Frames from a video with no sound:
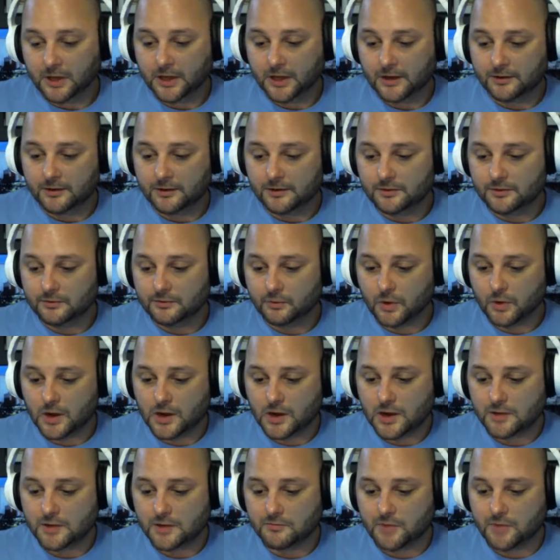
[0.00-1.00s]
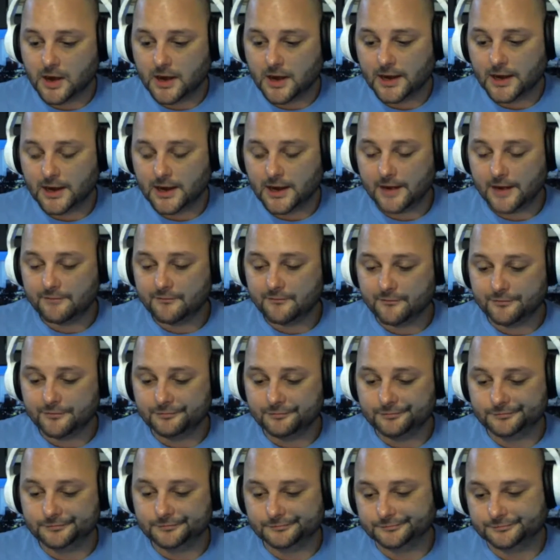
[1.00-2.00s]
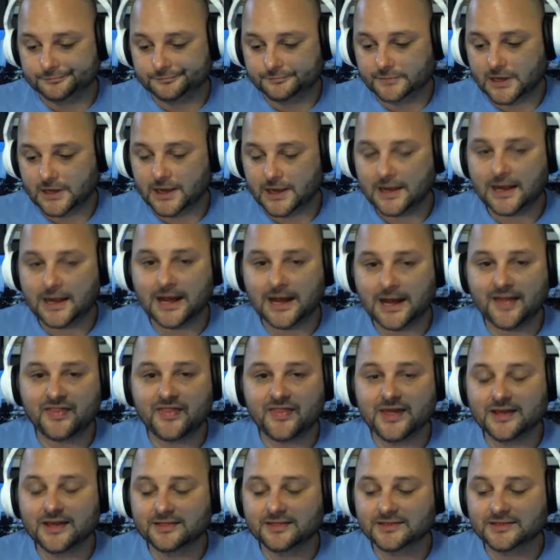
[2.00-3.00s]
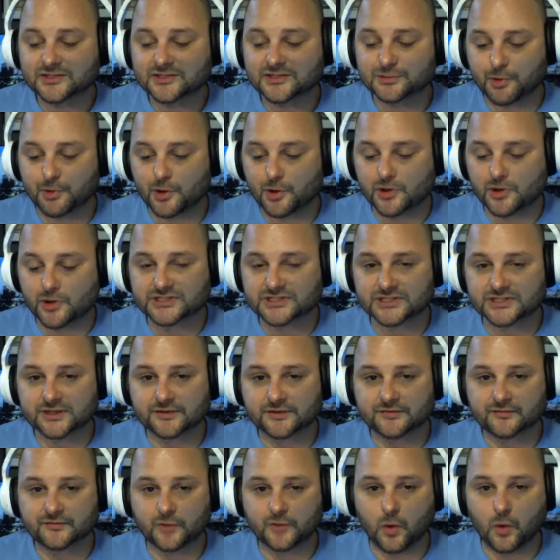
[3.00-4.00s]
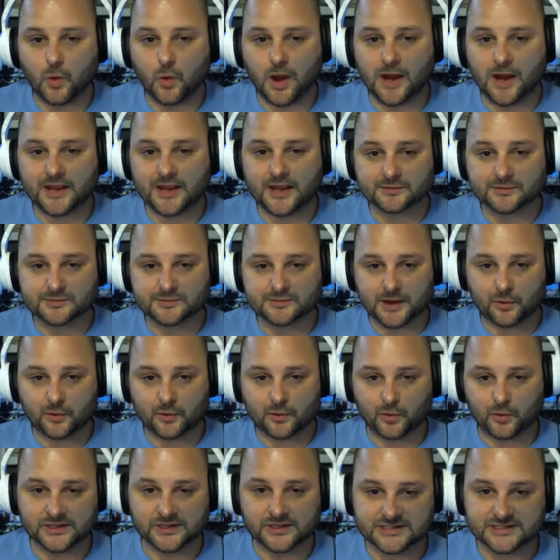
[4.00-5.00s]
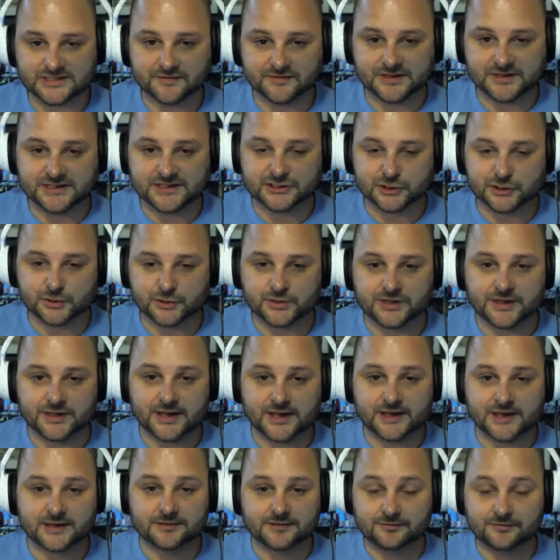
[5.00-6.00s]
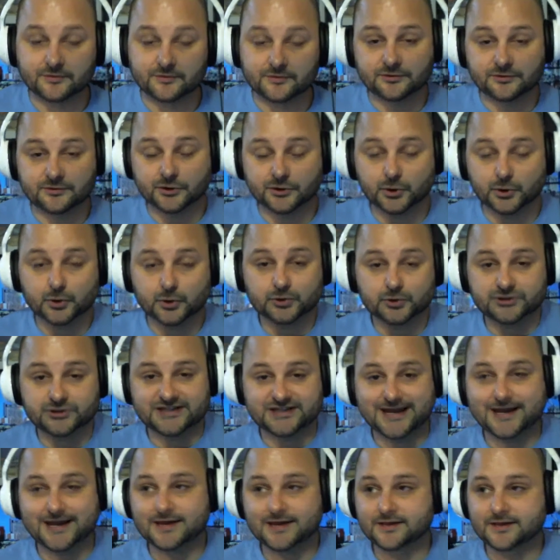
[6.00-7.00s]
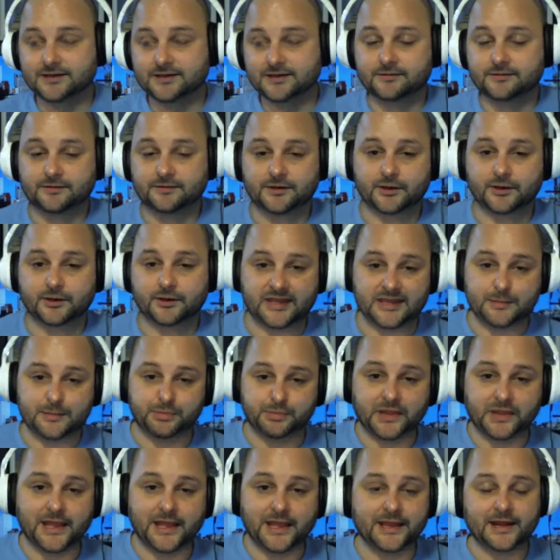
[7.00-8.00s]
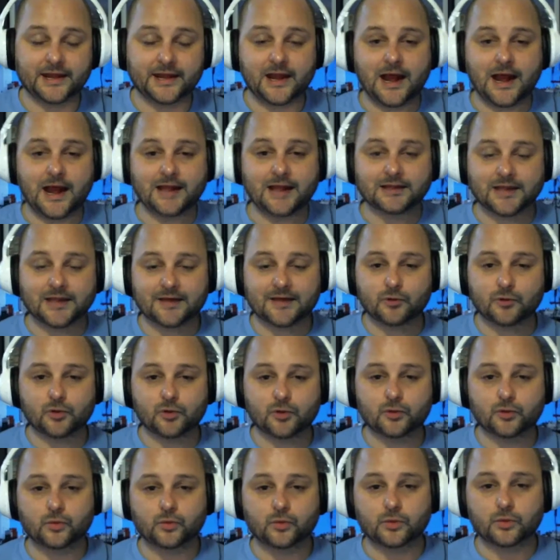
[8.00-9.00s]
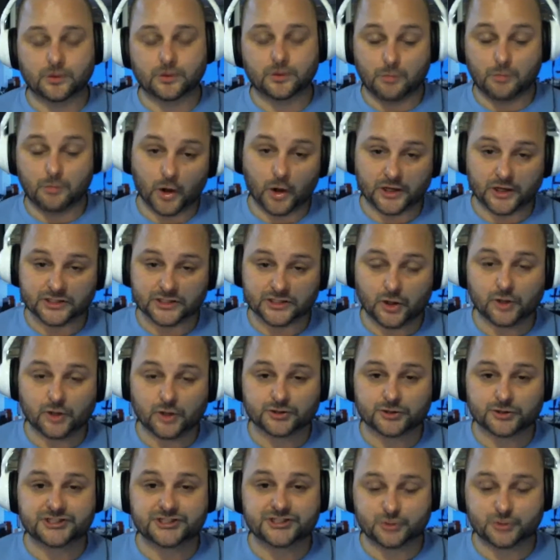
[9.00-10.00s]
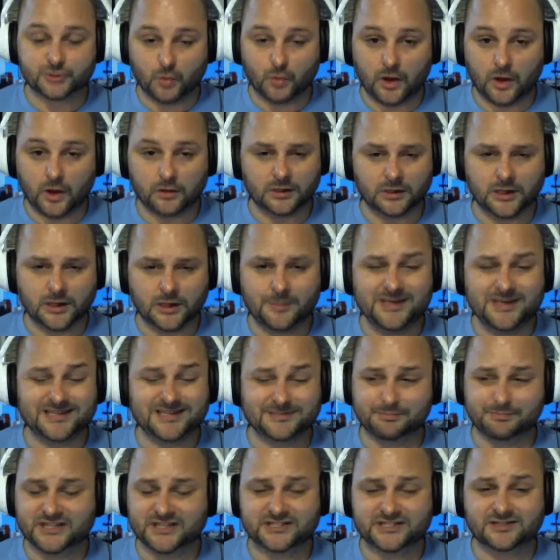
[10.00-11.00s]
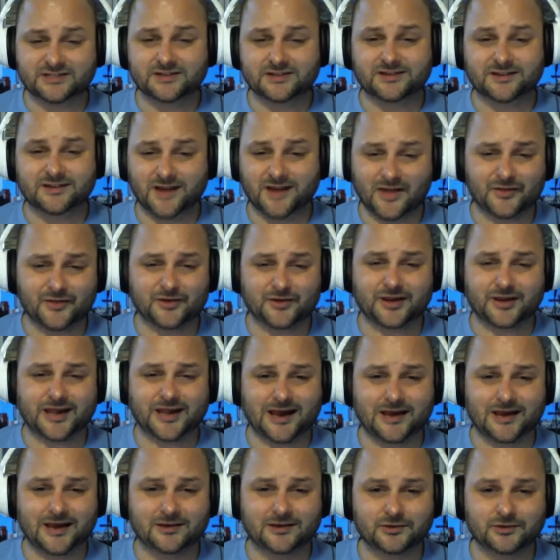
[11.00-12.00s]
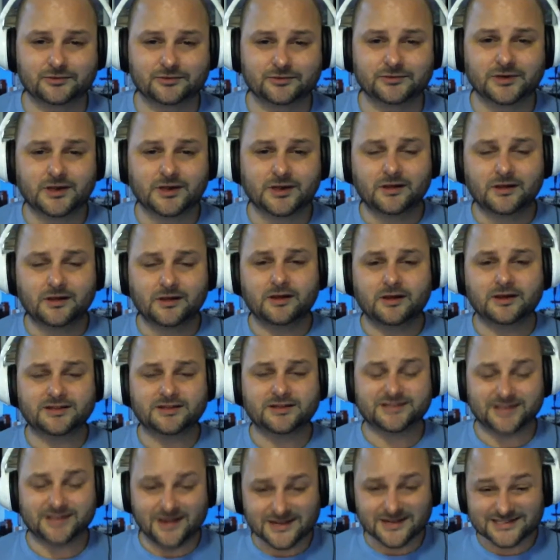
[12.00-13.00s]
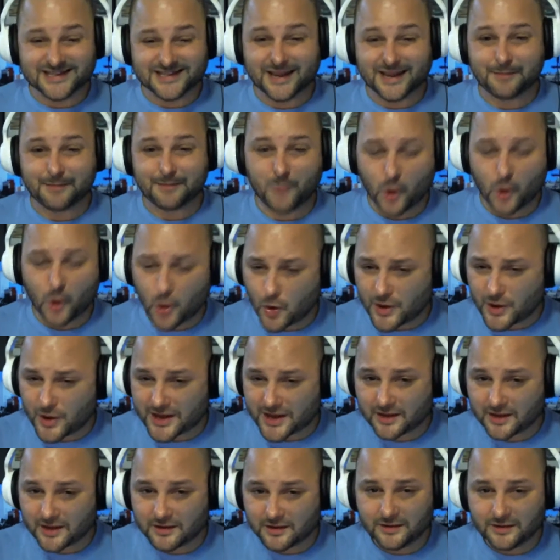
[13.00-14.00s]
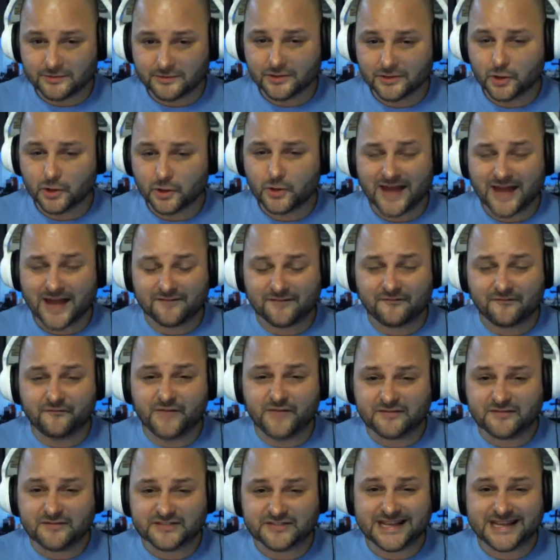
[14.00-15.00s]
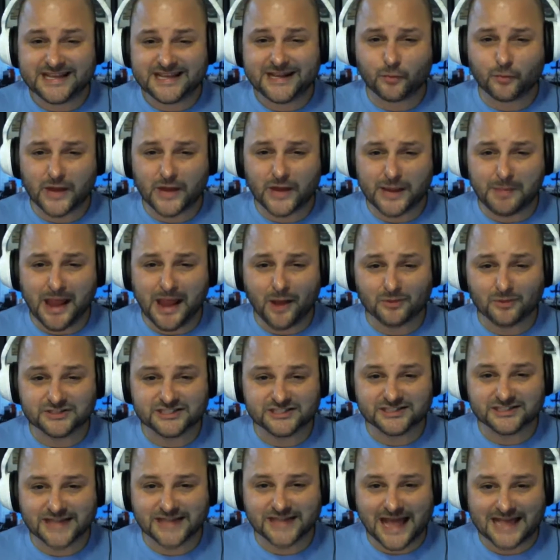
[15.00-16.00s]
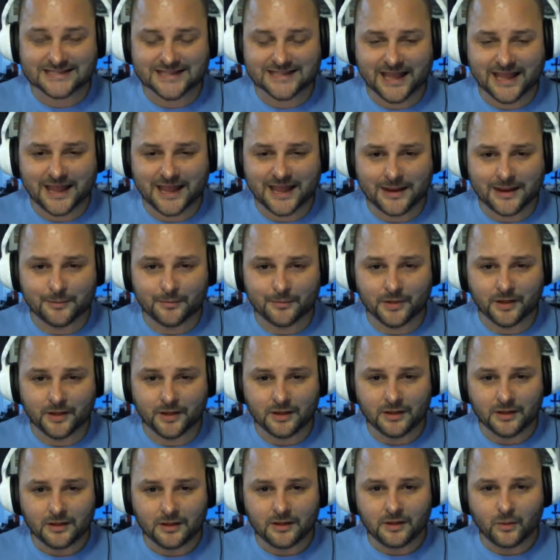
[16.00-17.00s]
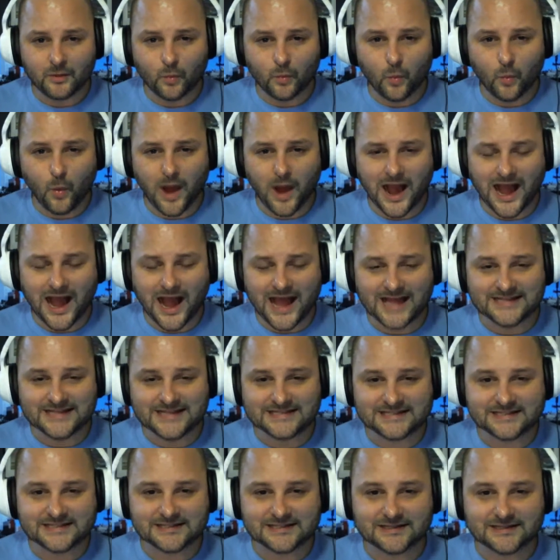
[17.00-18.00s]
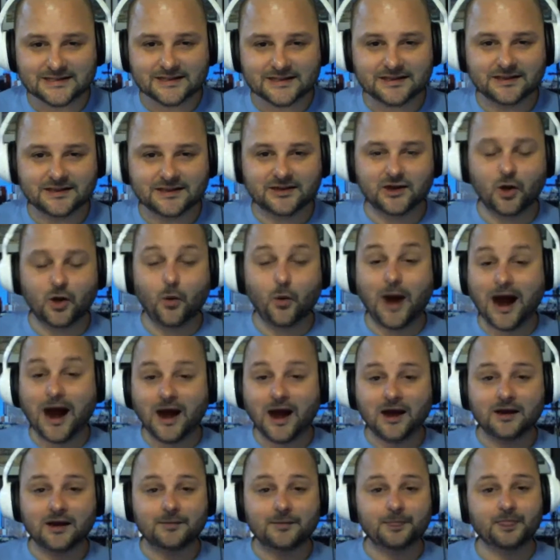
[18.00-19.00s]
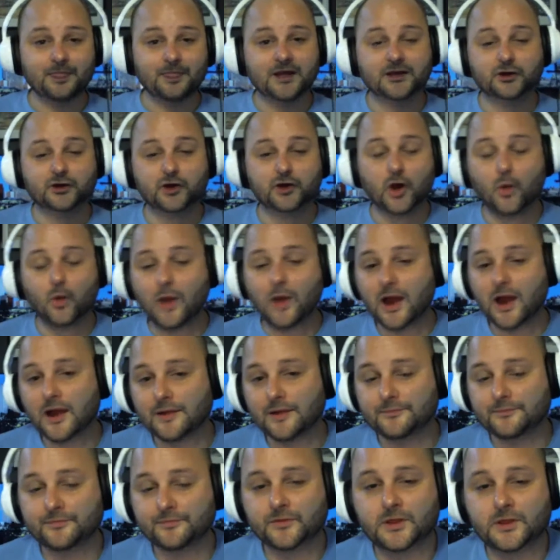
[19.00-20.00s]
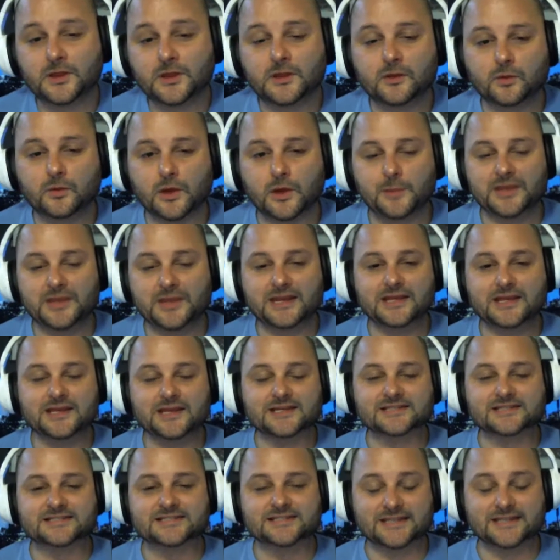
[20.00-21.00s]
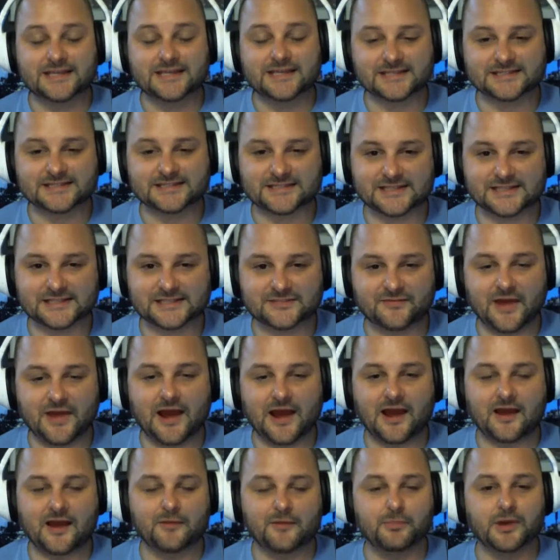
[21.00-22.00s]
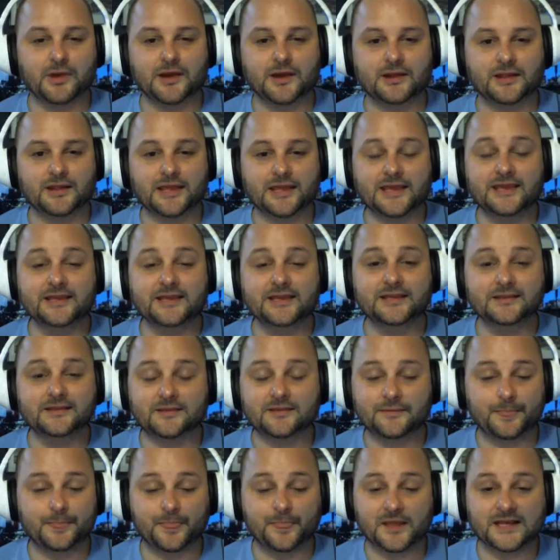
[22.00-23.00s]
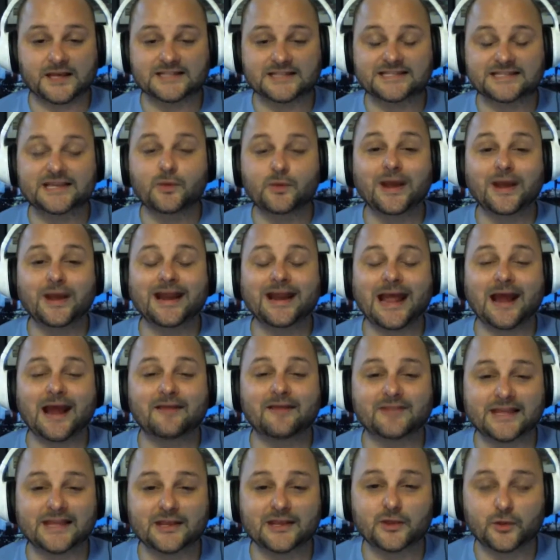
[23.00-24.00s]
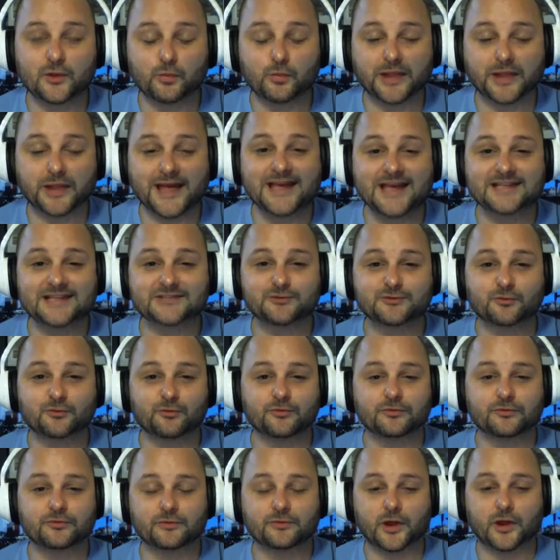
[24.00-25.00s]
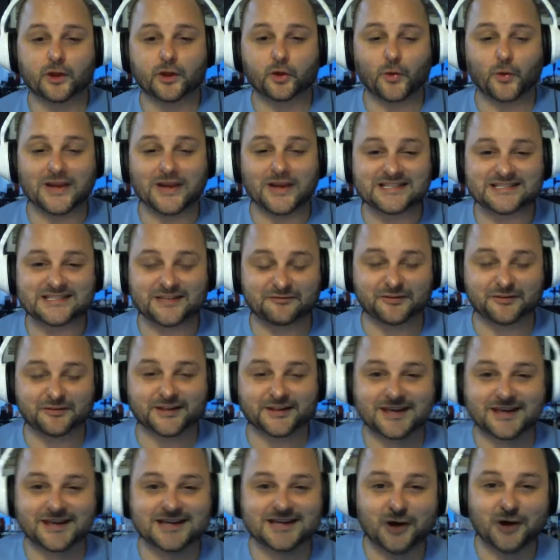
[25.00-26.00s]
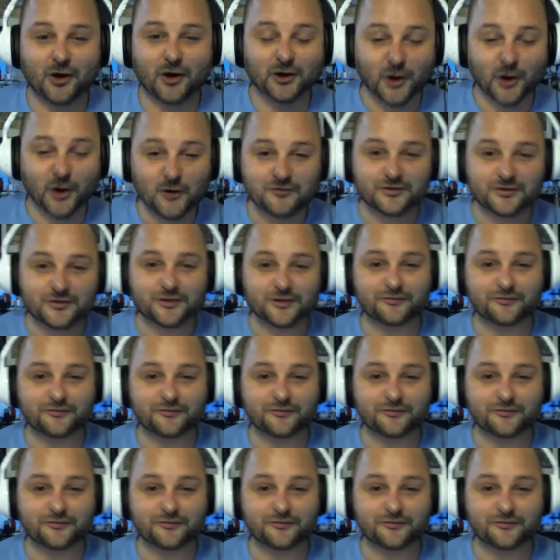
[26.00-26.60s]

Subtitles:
don't know. I think the Spurs, if Kawhi comes back relatively soon and they do keep playing at a high level with LaMarcus Aldridge as well. And let me mention another guy, dude. Dejounte Murray. Dude had 15 rebounds the last game. What? You know why? And you know why? Well, I mean, he is 6'5", but because he went after, he plays aggressively. He's all over the